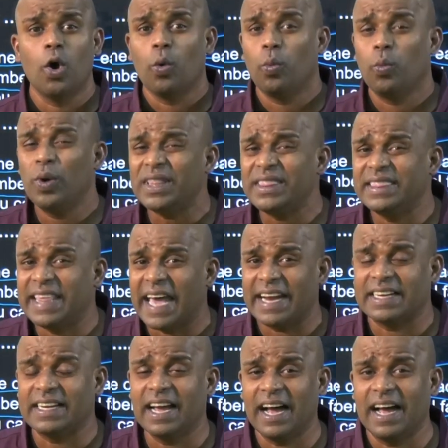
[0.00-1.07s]
With
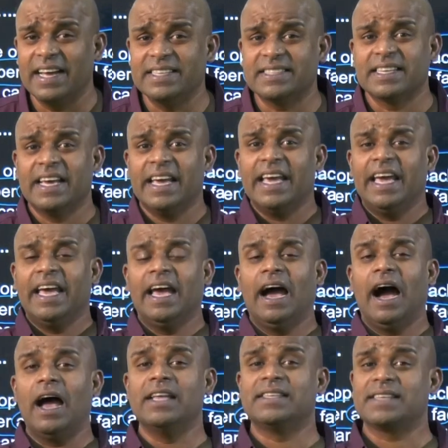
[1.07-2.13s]
that, guys,
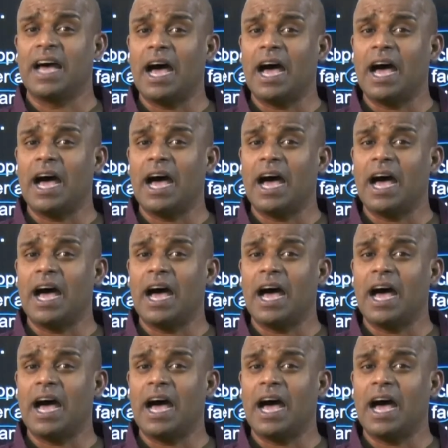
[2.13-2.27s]
it's